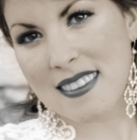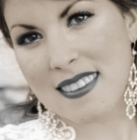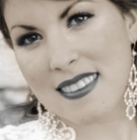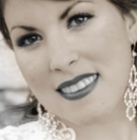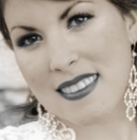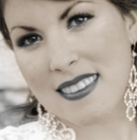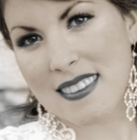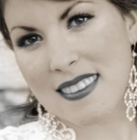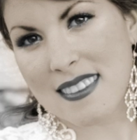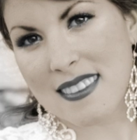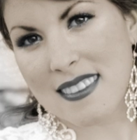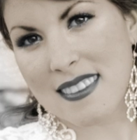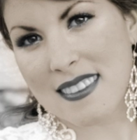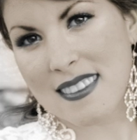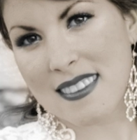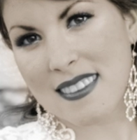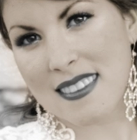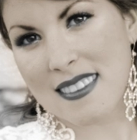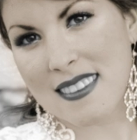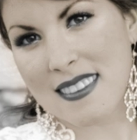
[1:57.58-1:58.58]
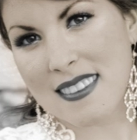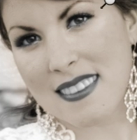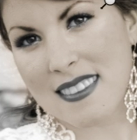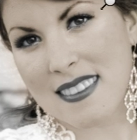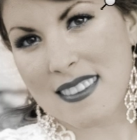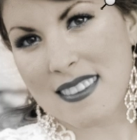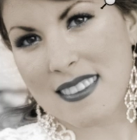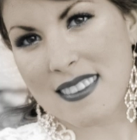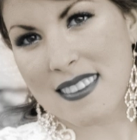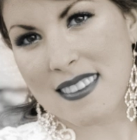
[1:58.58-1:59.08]

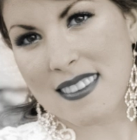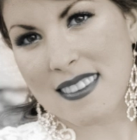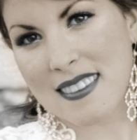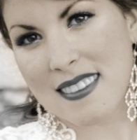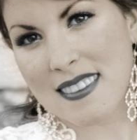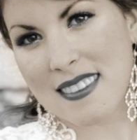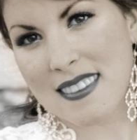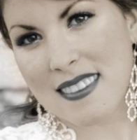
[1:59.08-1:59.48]
Nobody speaks.